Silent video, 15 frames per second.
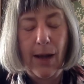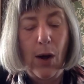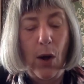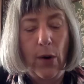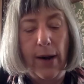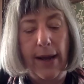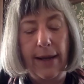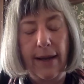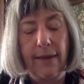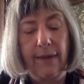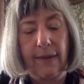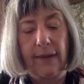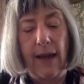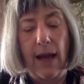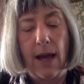All right,
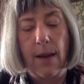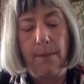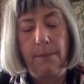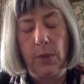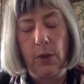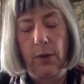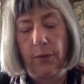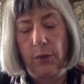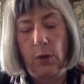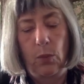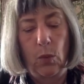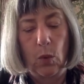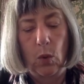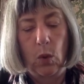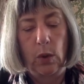let's move
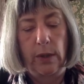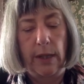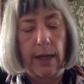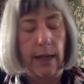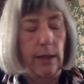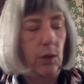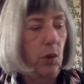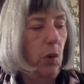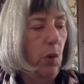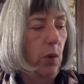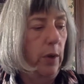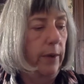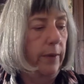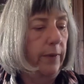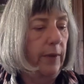toward
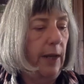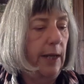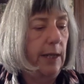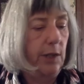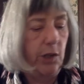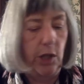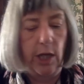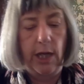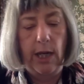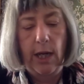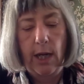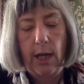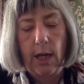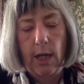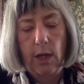Taurus energy.
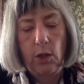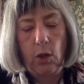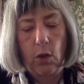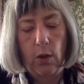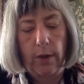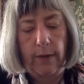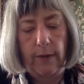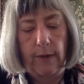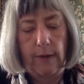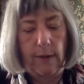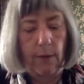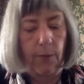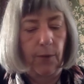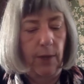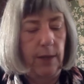Taurus is
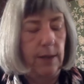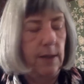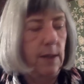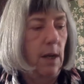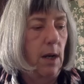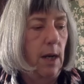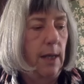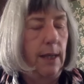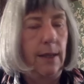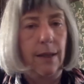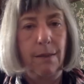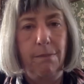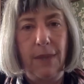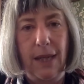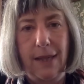the fixed sign in
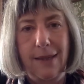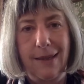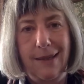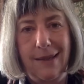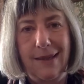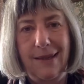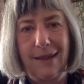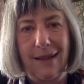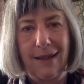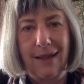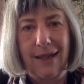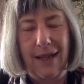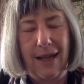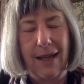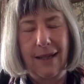the mix.
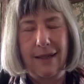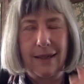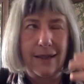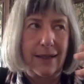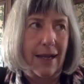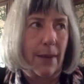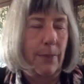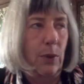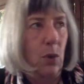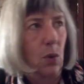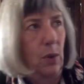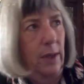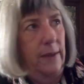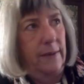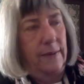
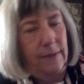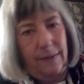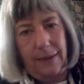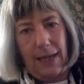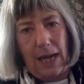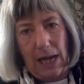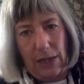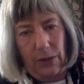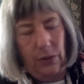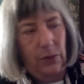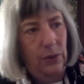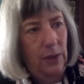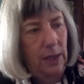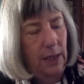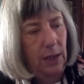Capricorn is
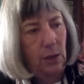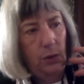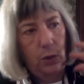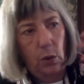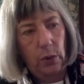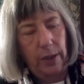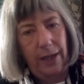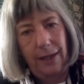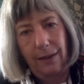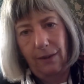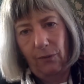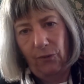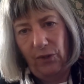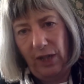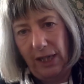cardinal.
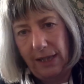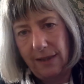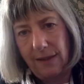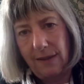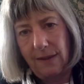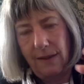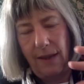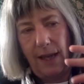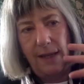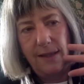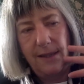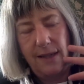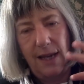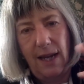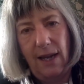Taurians fixed. They
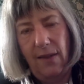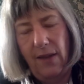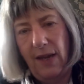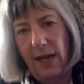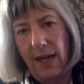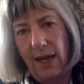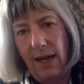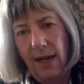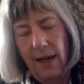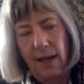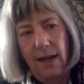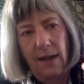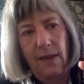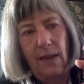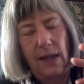stay there.
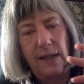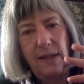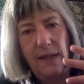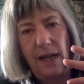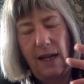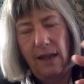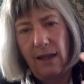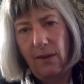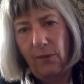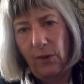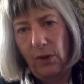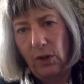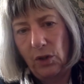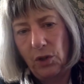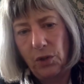They stay there for
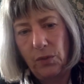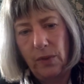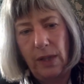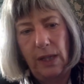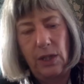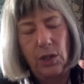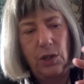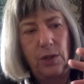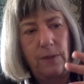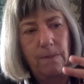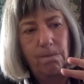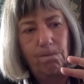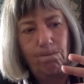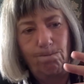the duration.